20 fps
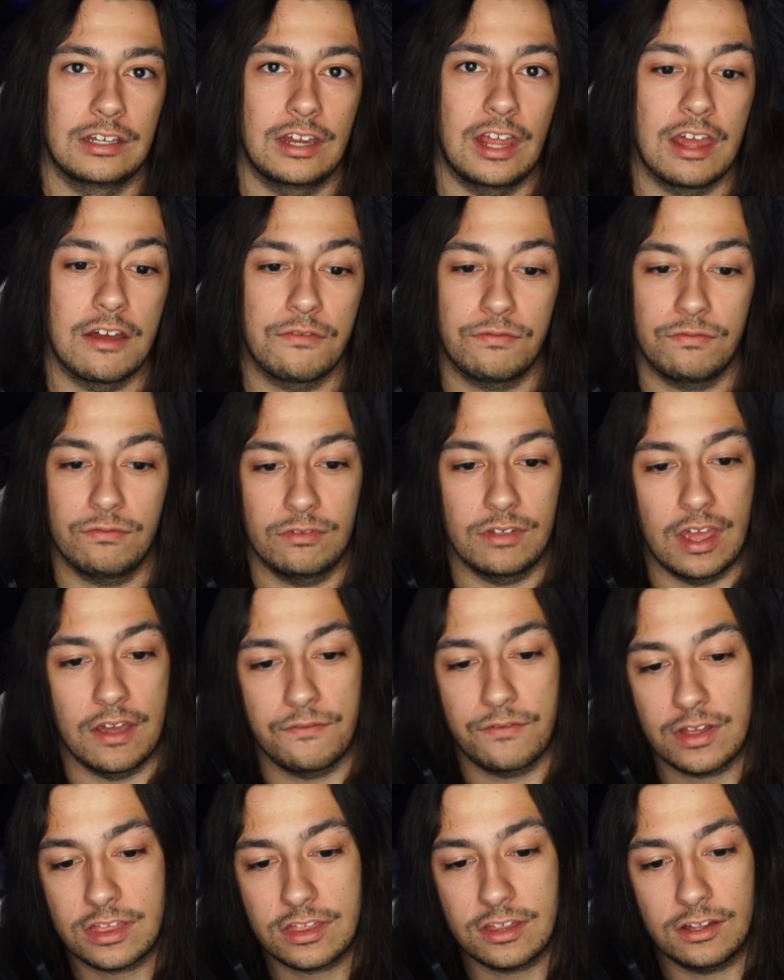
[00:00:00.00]
If
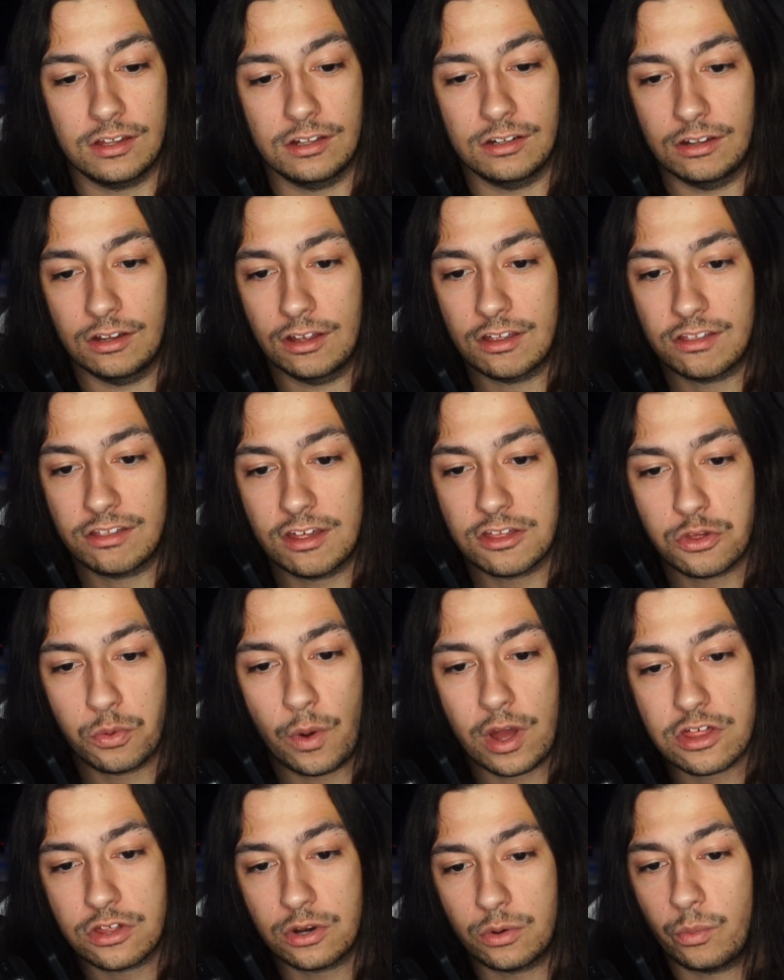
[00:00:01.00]
it's a
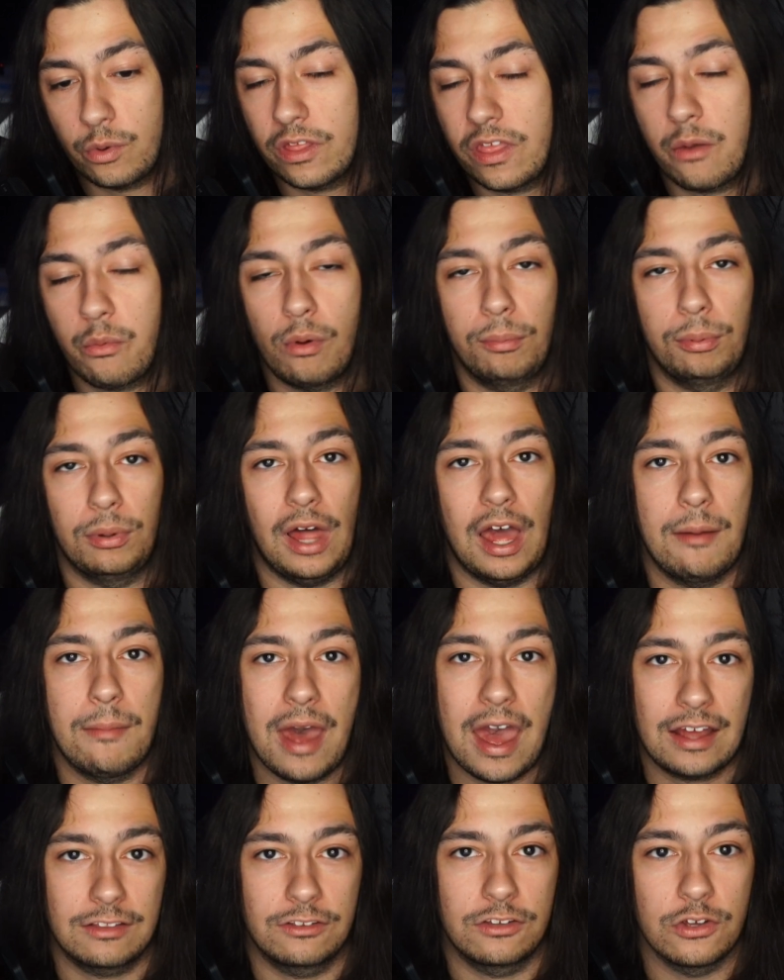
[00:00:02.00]
situation where they reply
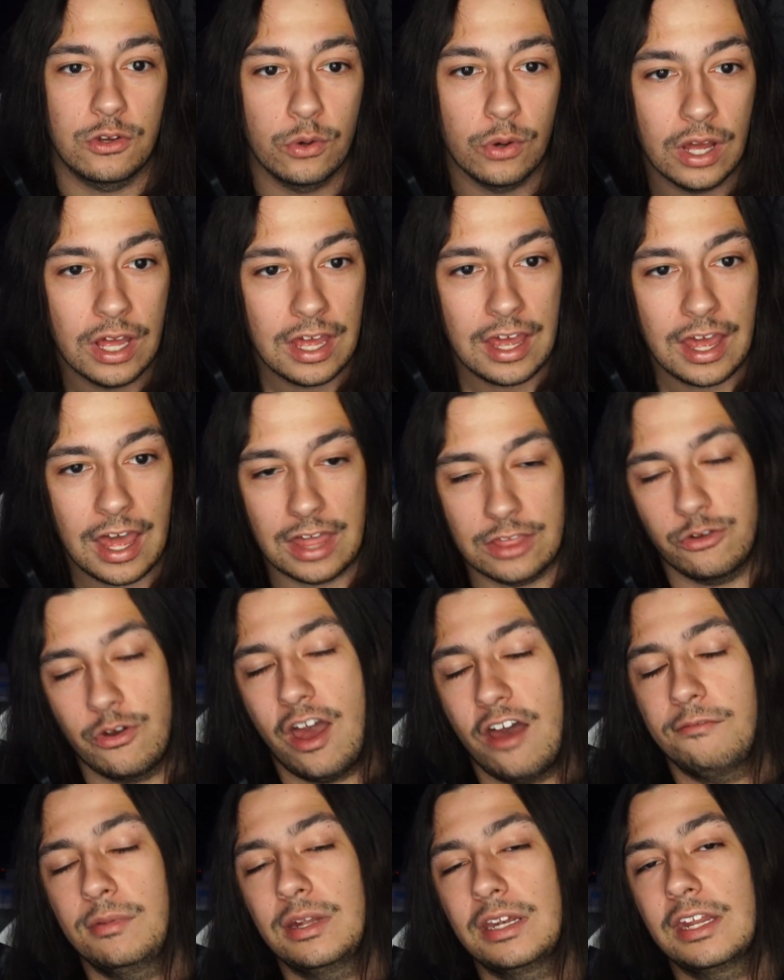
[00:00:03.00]
back to you and you
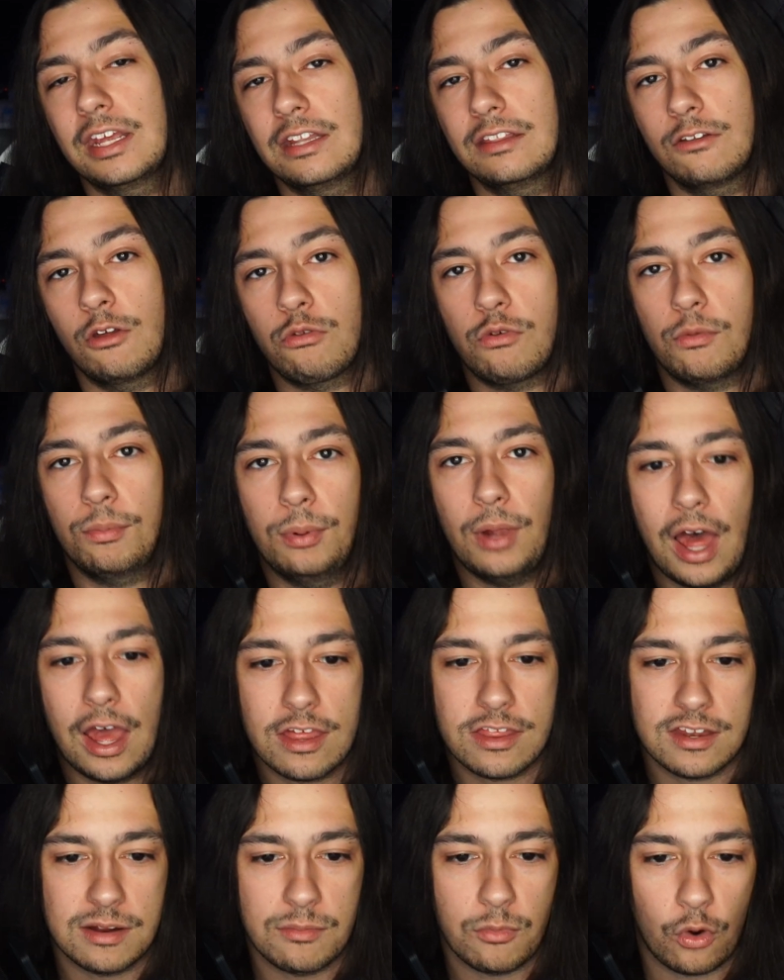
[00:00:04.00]
haven't been getting those
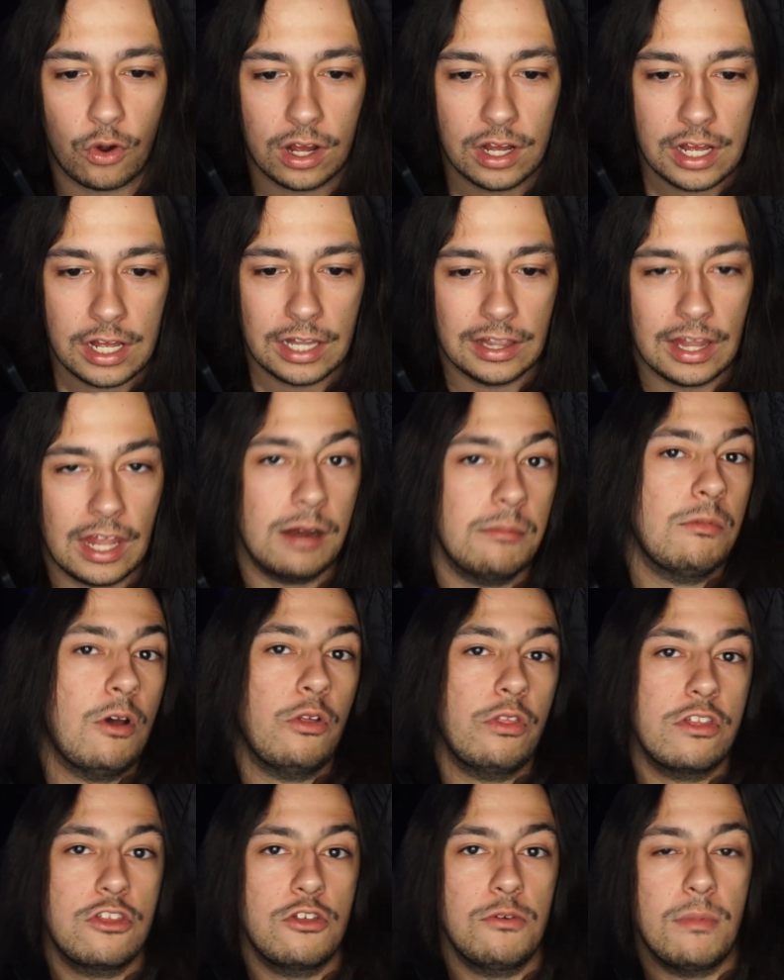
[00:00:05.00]
replies anymore, let them know
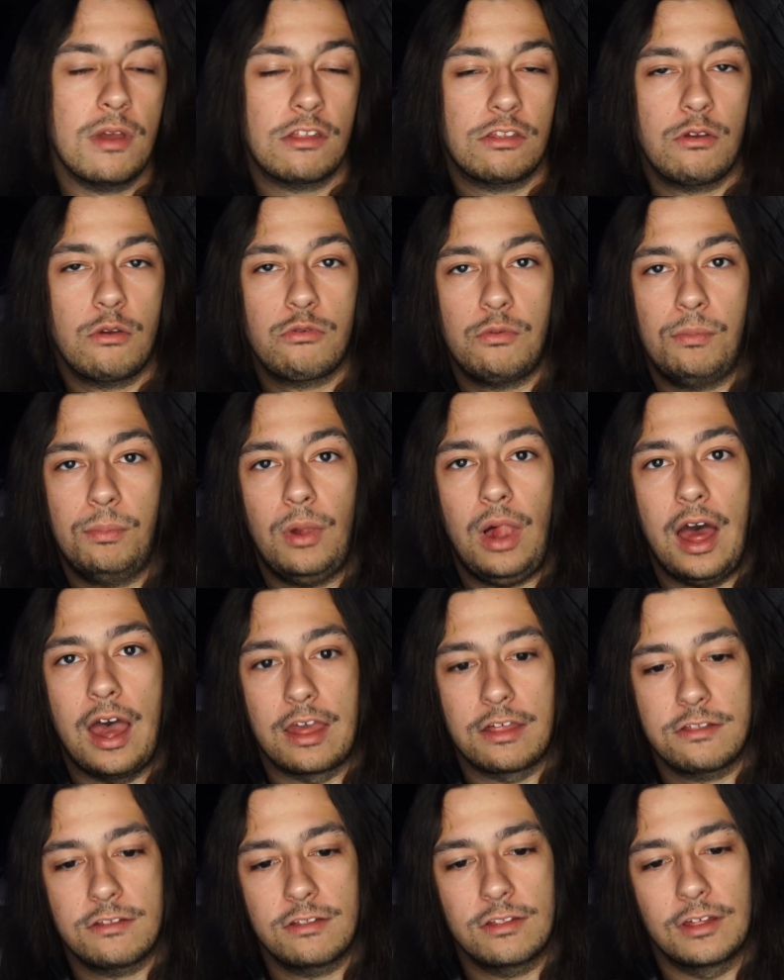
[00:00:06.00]
that you missed those
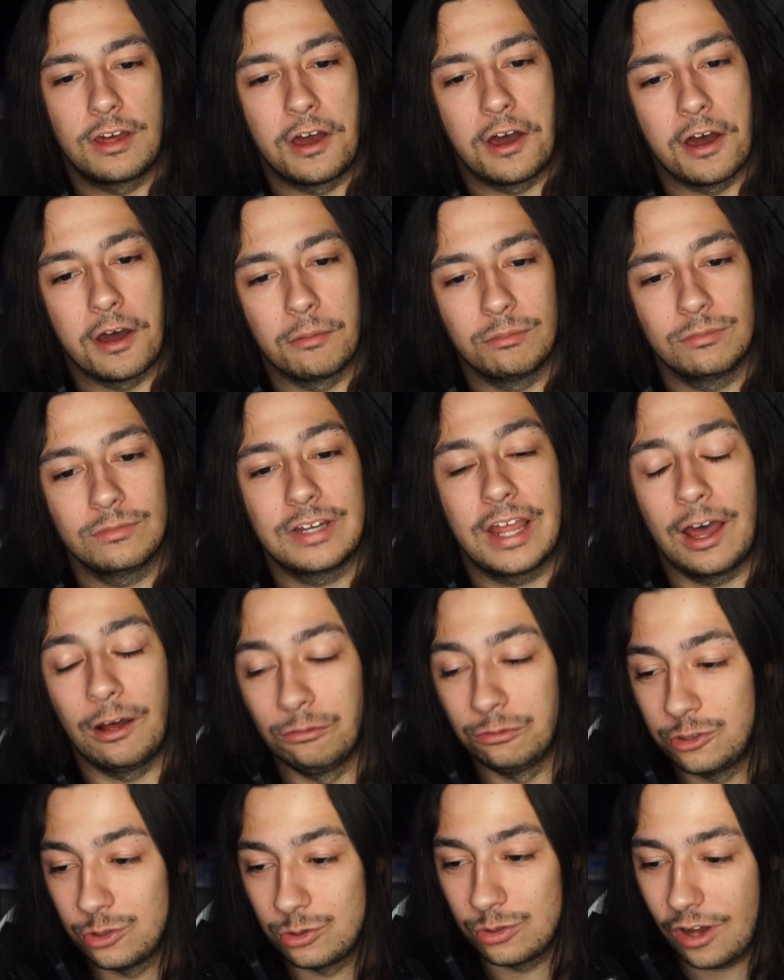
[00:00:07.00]
replies. Now,
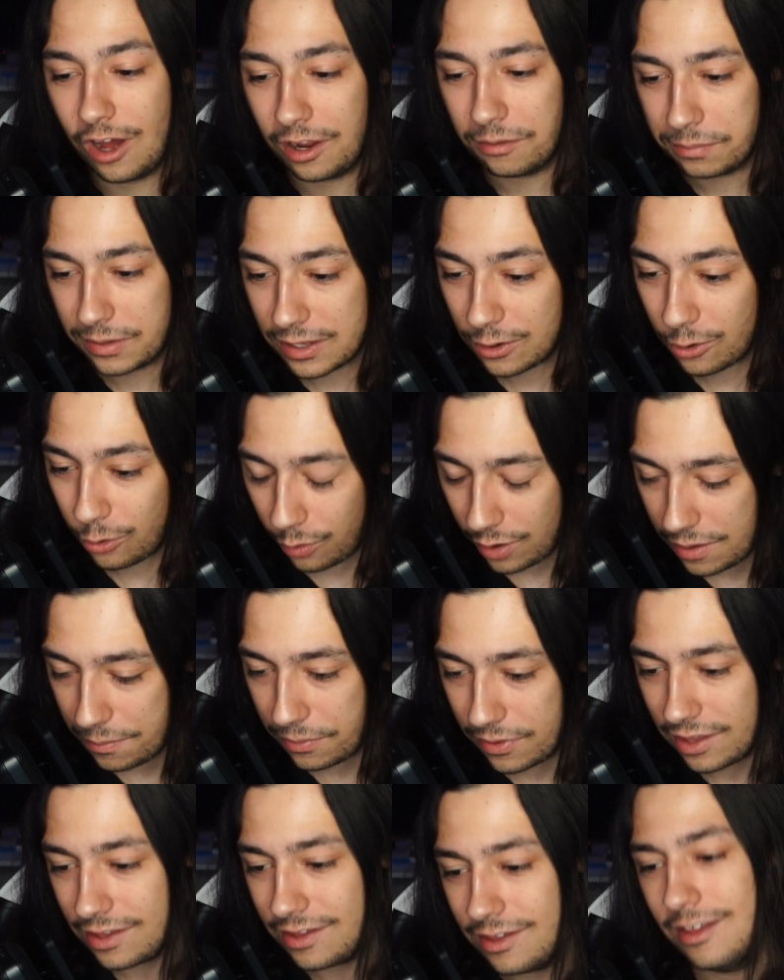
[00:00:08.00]
do not be
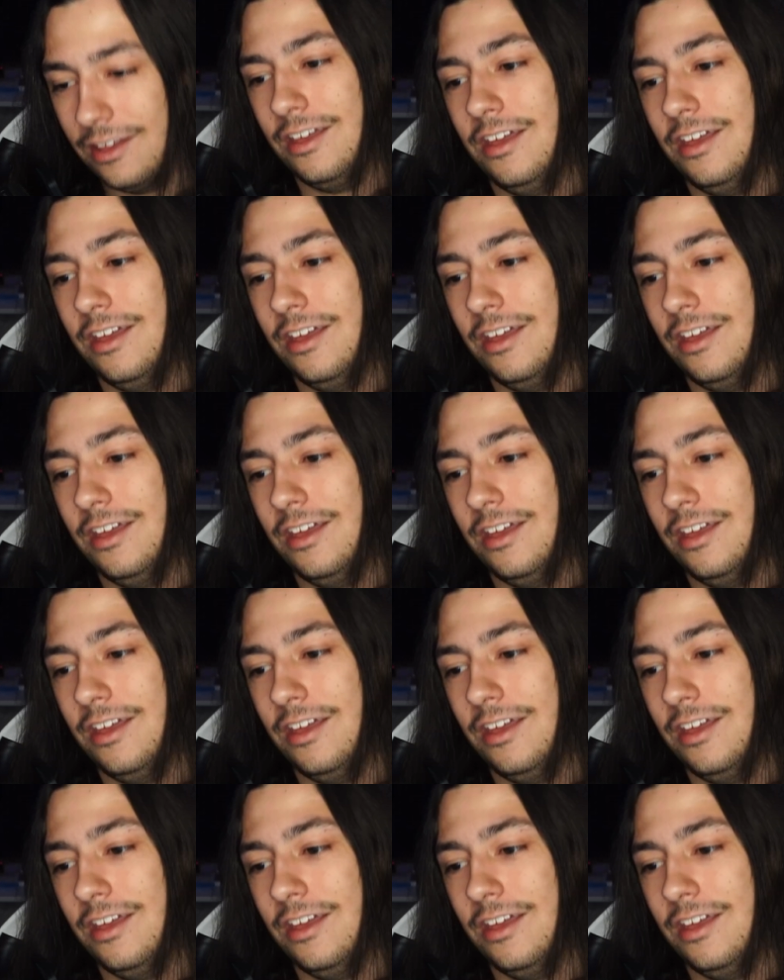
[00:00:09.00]
creepy